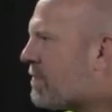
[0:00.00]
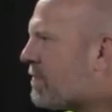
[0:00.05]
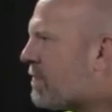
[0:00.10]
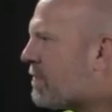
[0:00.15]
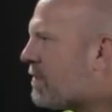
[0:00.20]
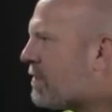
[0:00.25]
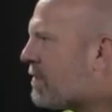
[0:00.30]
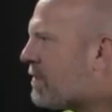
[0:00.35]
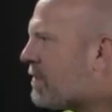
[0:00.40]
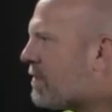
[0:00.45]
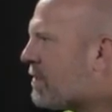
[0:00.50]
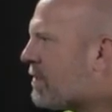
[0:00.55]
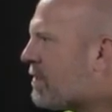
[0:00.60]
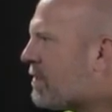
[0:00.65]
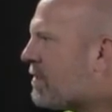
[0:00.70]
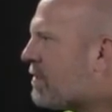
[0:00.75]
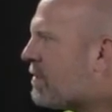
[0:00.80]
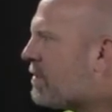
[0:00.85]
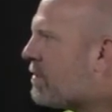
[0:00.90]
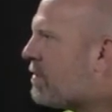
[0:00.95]

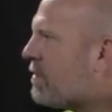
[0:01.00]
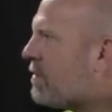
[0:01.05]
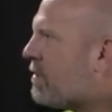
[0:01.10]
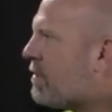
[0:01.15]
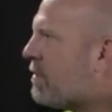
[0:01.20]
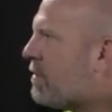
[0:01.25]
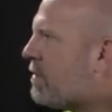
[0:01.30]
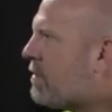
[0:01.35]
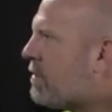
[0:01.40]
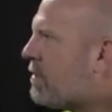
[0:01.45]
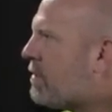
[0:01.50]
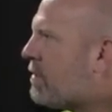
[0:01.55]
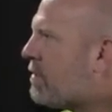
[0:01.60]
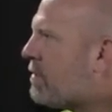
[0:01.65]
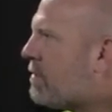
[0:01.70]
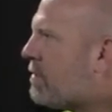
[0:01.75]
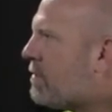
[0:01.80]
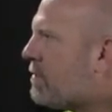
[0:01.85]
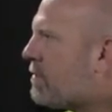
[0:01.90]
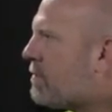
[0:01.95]

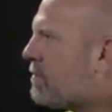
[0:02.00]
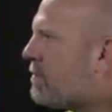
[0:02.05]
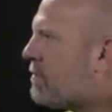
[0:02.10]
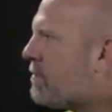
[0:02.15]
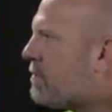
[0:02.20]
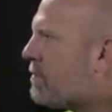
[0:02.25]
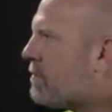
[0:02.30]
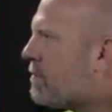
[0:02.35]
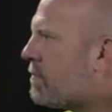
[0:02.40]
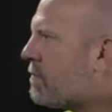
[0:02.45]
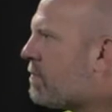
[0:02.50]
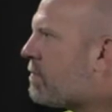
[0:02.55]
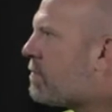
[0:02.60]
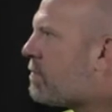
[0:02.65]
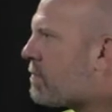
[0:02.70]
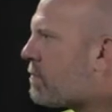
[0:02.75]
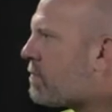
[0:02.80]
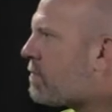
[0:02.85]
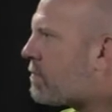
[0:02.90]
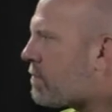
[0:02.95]

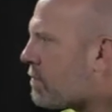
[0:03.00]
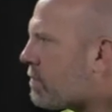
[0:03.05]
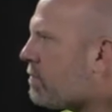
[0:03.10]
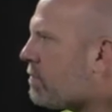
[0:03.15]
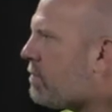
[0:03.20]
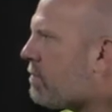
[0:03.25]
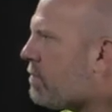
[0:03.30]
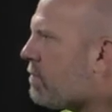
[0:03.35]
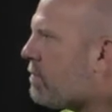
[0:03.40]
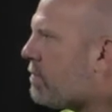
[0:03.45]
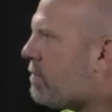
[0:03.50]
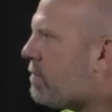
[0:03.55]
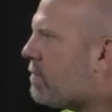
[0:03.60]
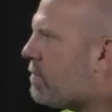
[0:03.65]
This person isn't speaking.